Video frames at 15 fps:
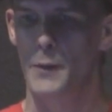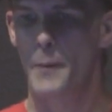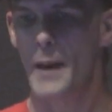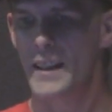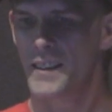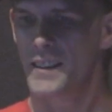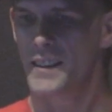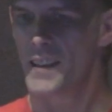
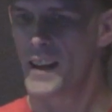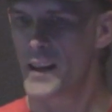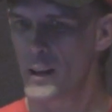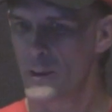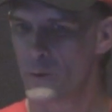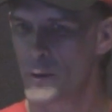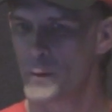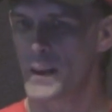demanding
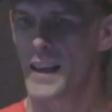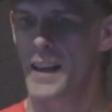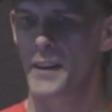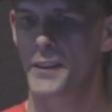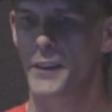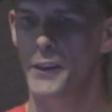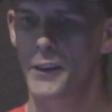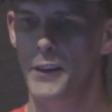data from the
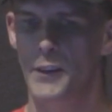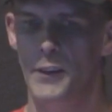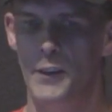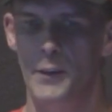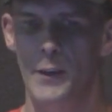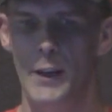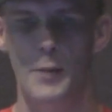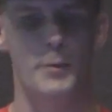councils,
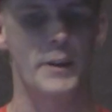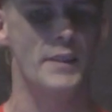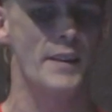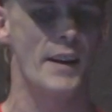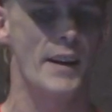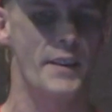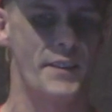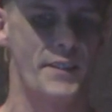developing
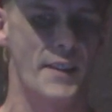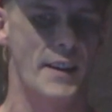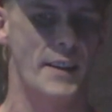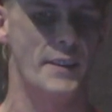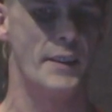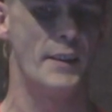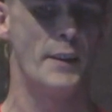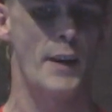data
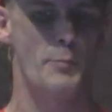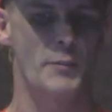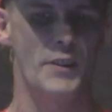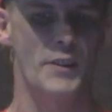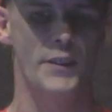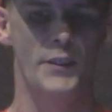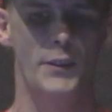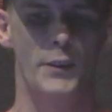standard
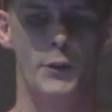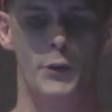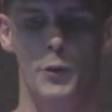adapters,